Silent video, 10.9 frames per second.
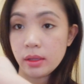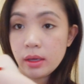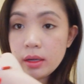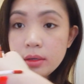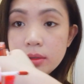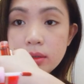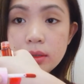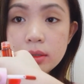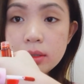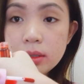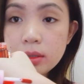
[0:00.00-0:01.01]
There.
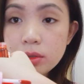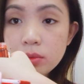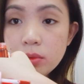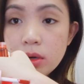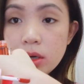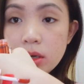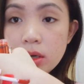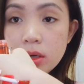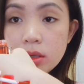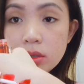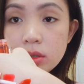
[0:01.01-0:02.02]
Let's see this
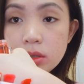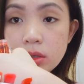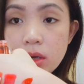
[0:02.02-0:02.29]
swatch.